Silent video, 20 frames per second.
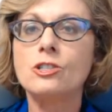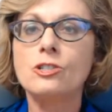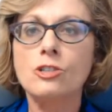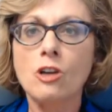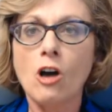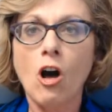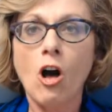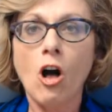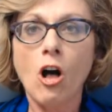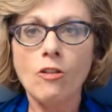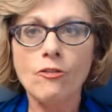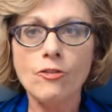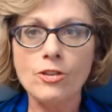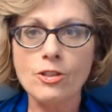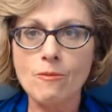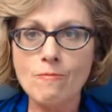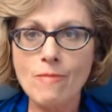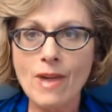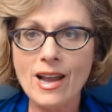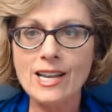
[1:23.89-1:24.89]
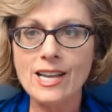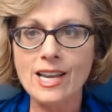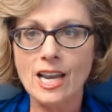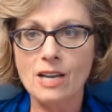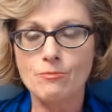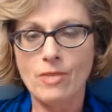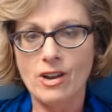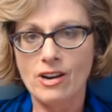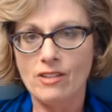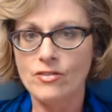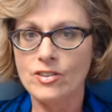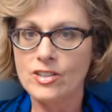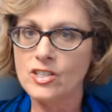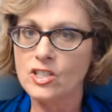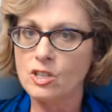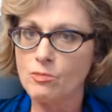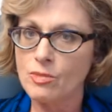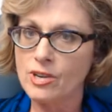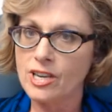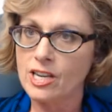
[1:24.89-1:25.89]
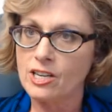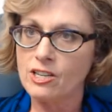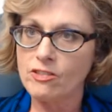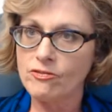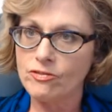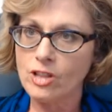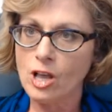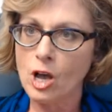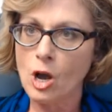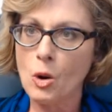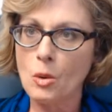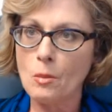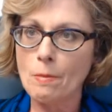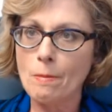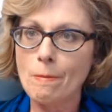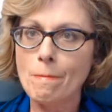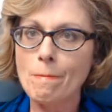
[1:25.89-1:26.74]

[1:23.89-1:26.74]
to all for the Medicaid benefits to begin to flow,